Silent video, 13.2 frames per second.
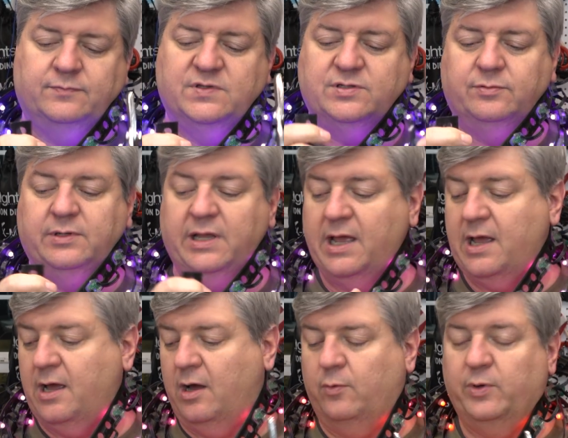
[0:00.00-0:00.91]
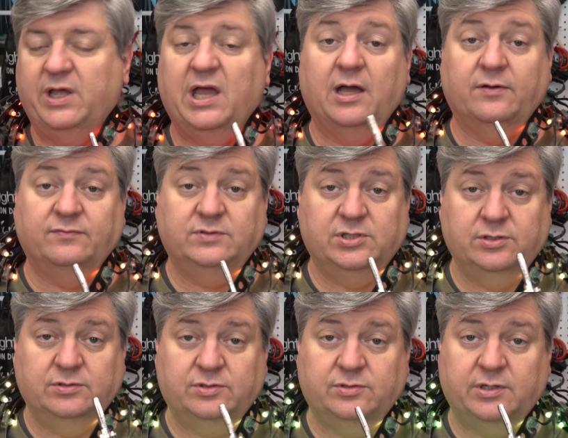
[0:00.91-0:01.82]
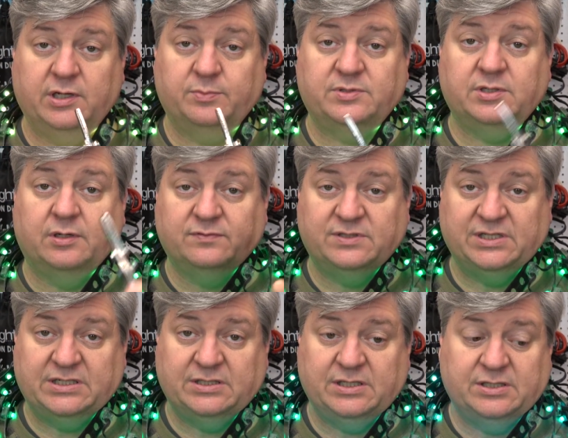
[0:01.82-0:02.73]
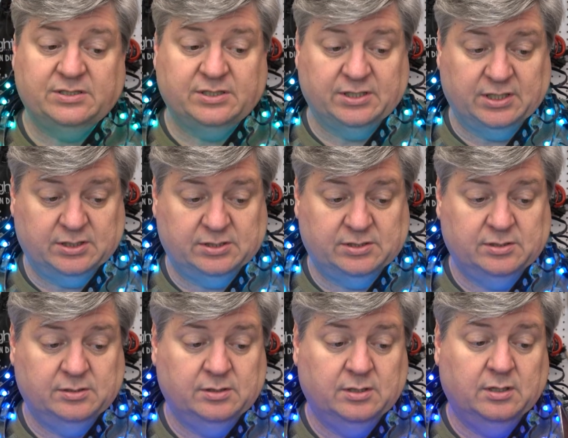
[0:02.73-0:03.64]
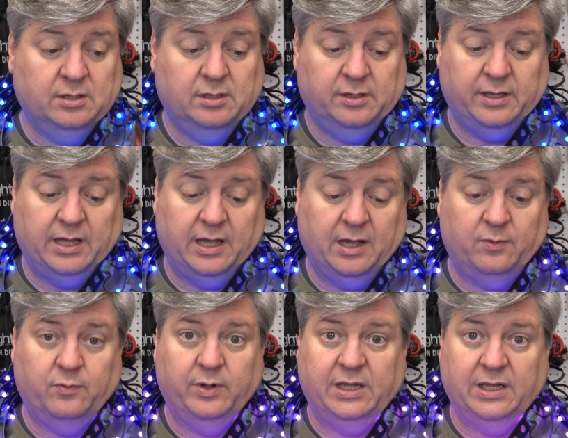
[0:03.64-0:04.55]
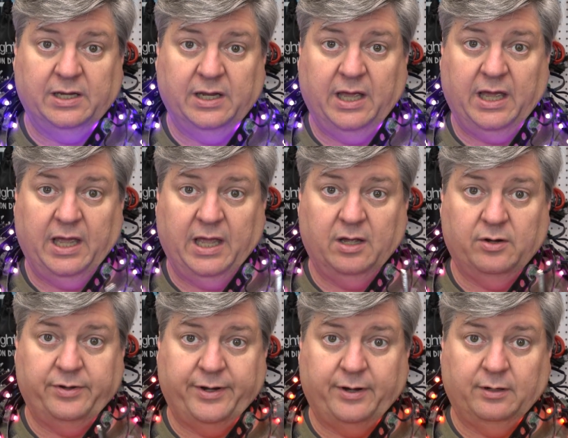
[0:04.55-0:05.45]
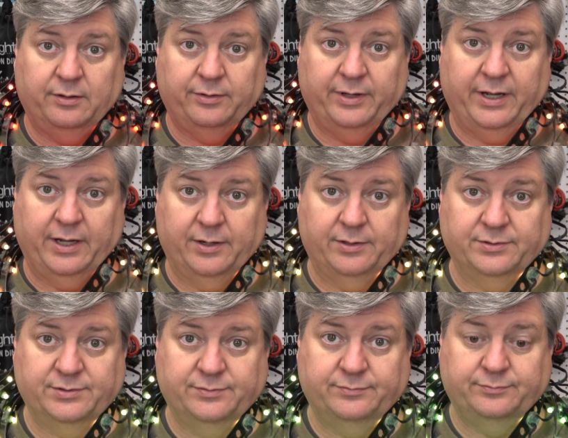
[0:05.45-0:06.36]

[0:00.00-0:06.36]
So now we have two strips of 66 that we can hang on our little hangers.